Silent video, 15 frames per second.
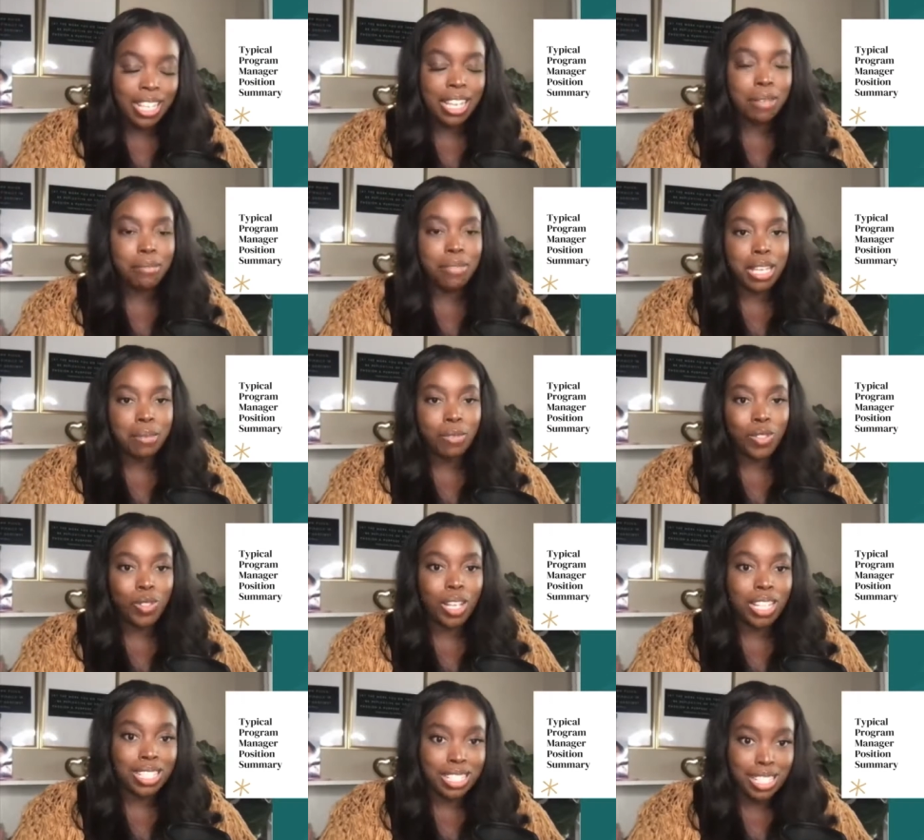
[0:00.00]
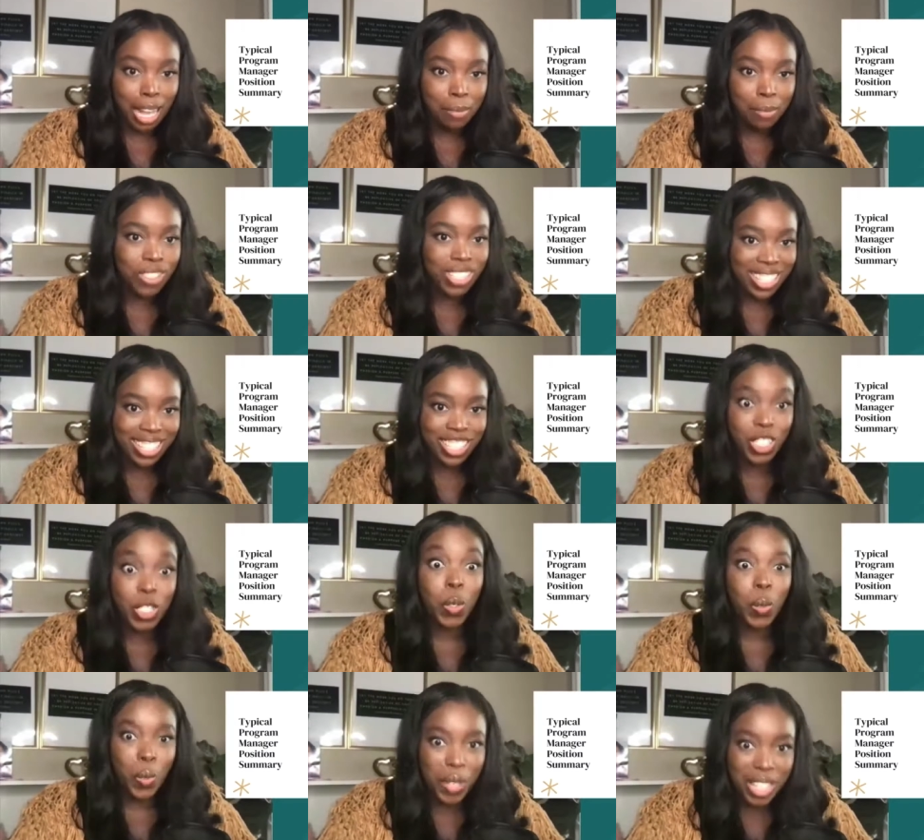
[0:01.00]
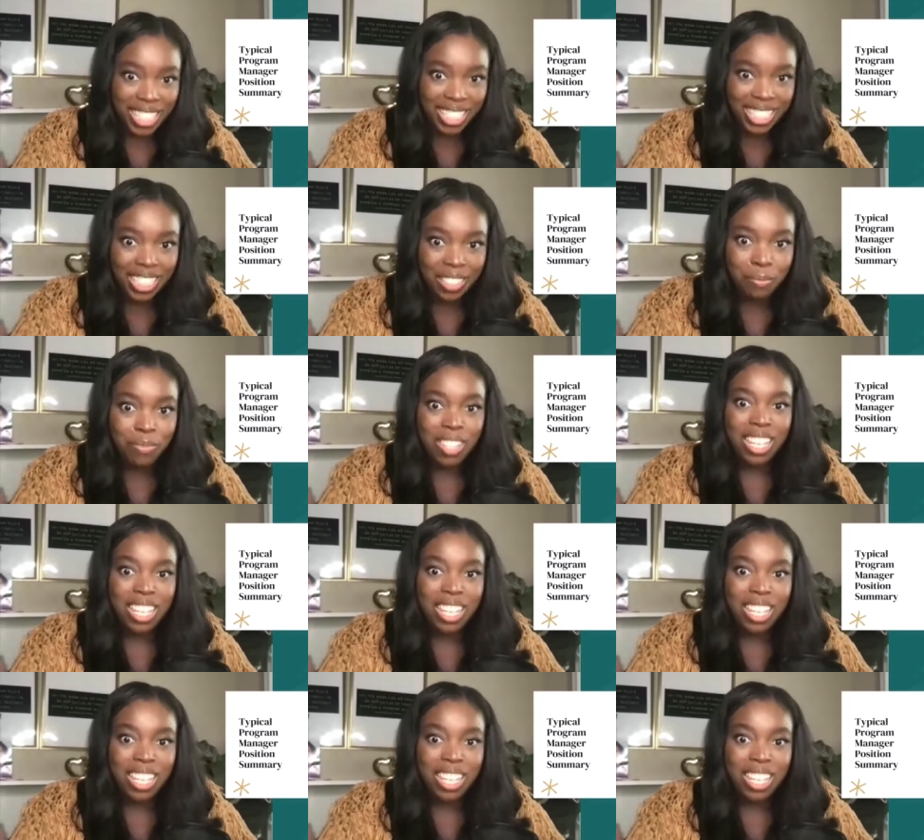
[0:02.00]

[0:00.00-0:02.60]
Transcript: and be able to adopt change quickly.